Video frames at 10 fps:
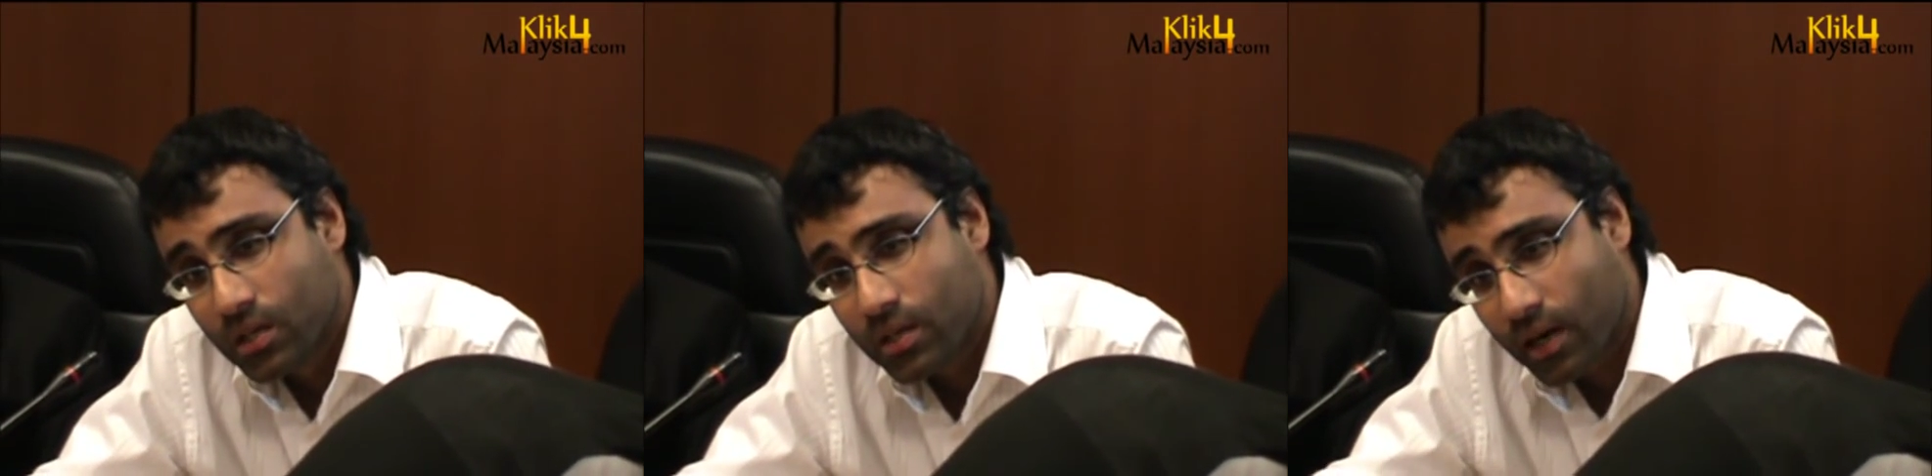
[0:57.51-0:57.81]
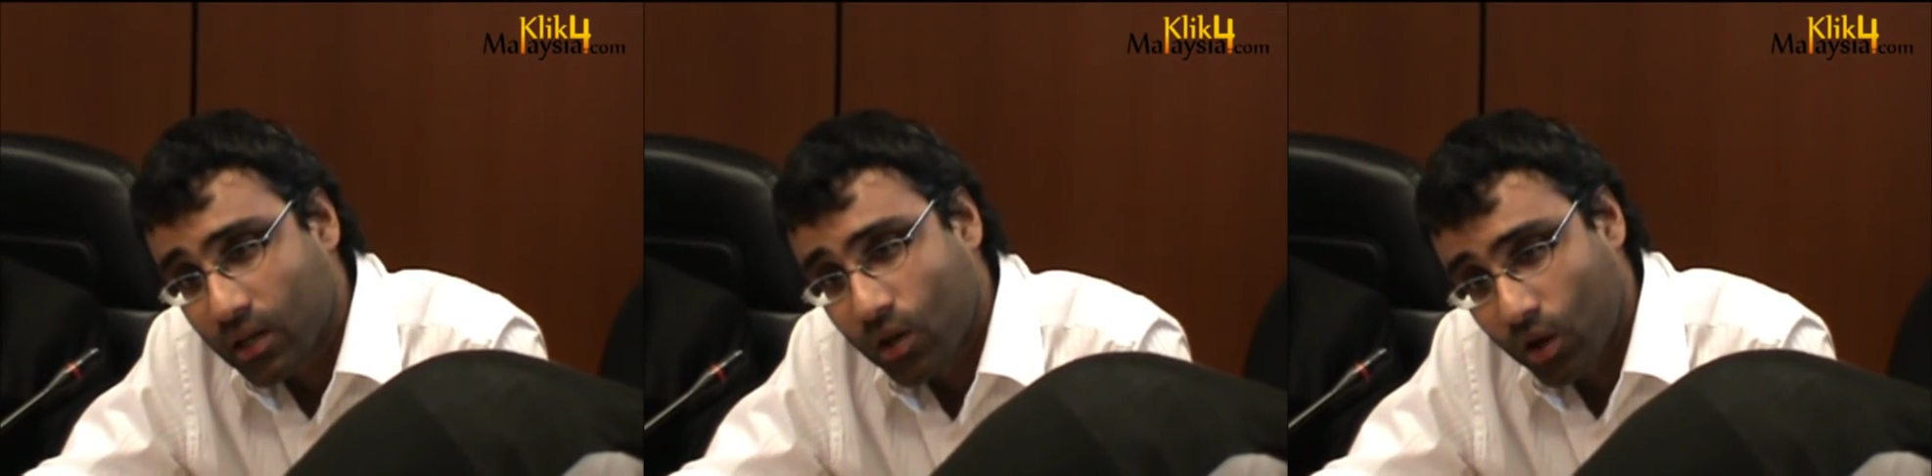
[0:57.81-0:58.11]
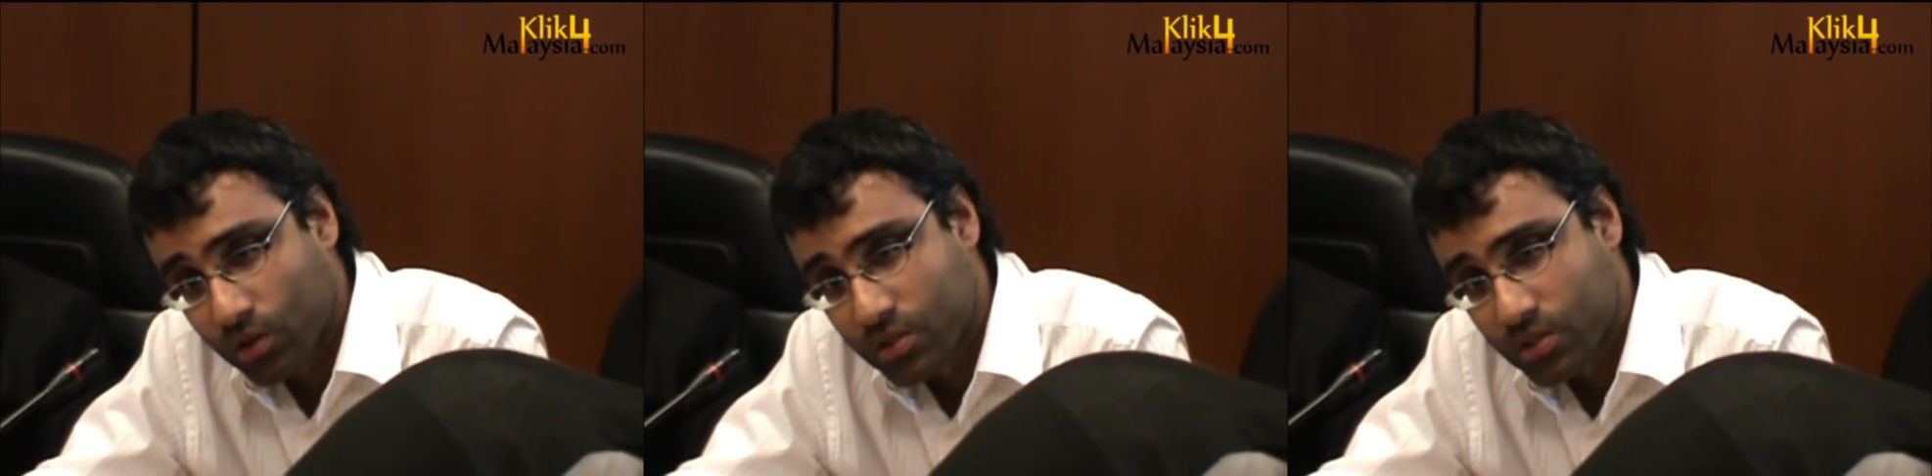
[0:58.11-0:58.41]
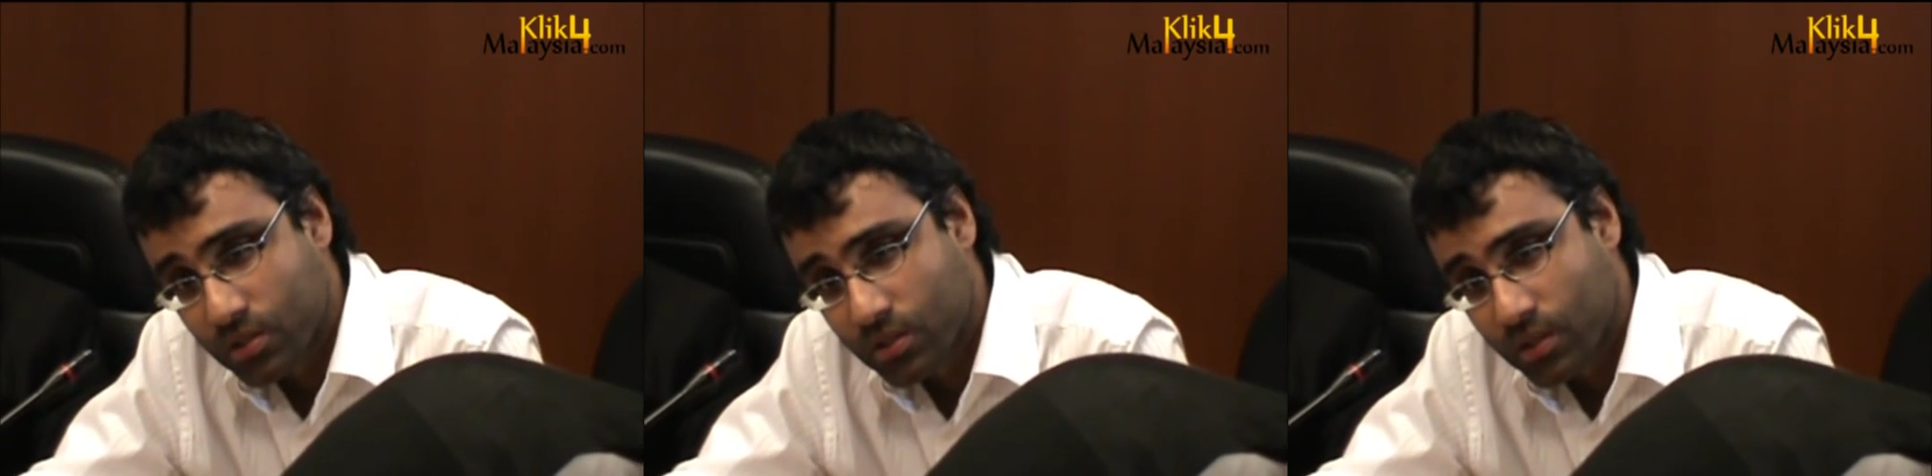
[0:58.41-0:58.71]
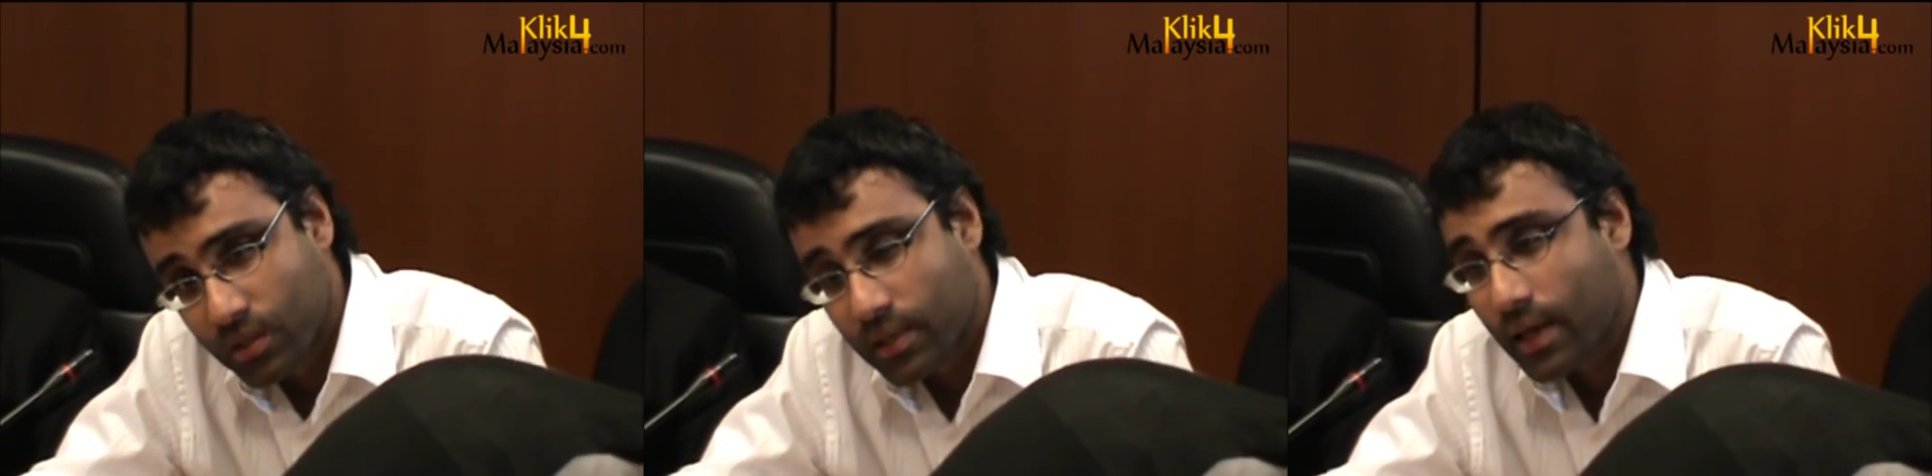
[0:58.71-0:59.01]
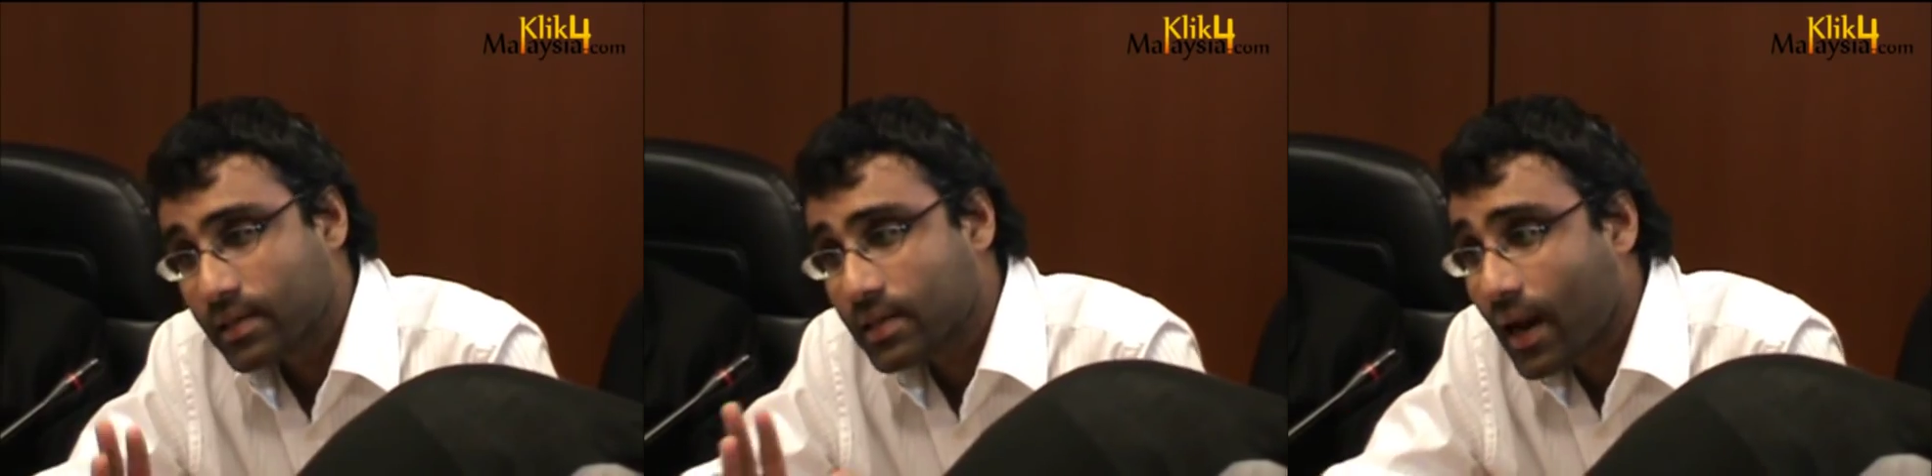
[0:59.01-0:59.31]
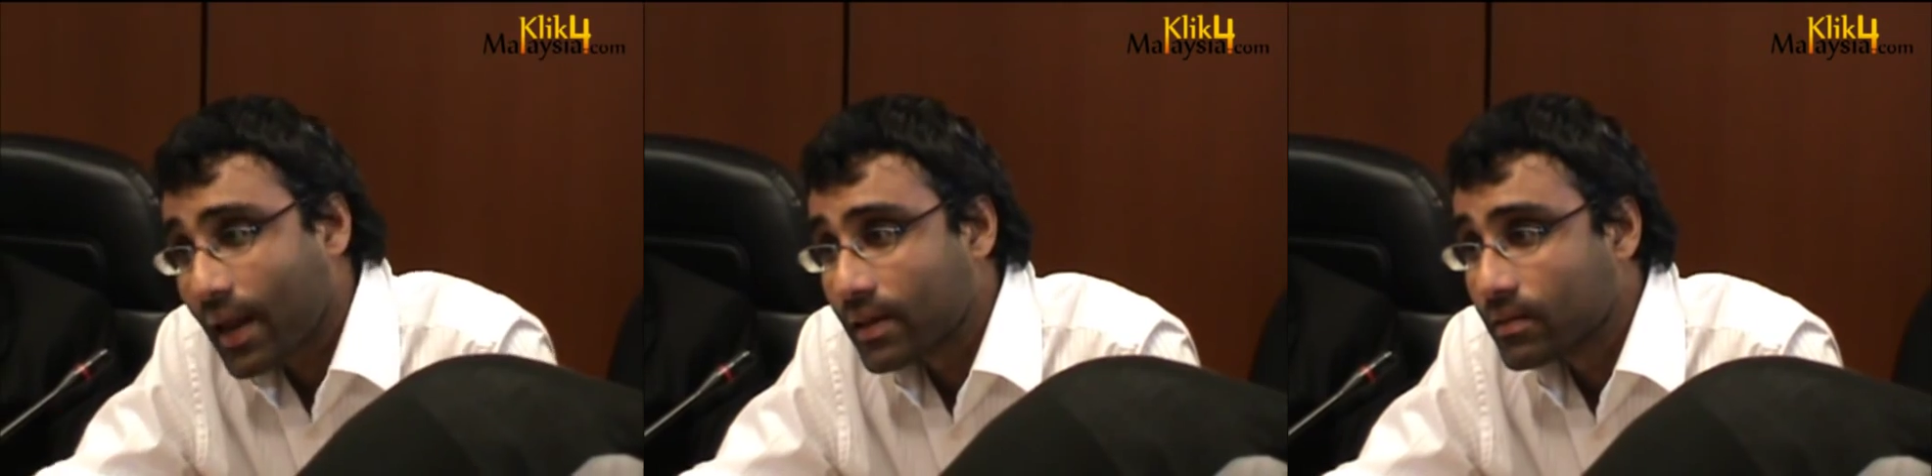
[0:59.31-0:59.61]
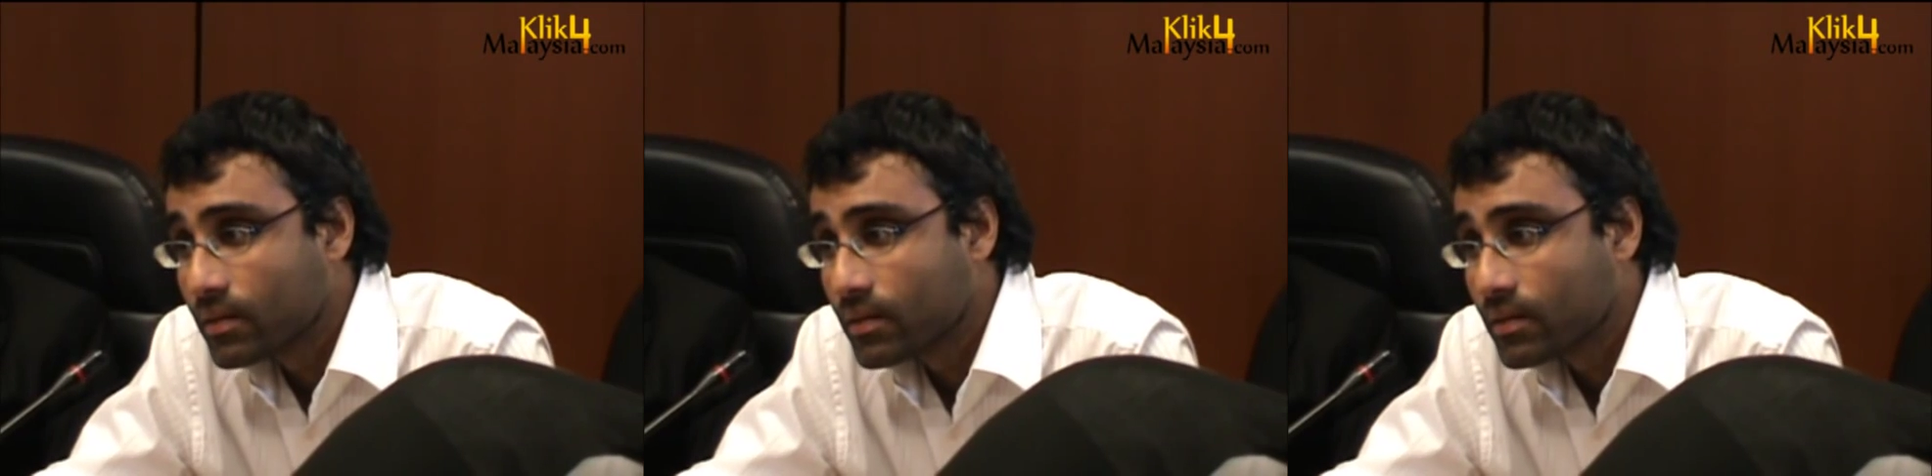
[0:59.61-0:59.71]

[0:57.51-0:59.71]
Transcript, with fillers: drug laws they are tried,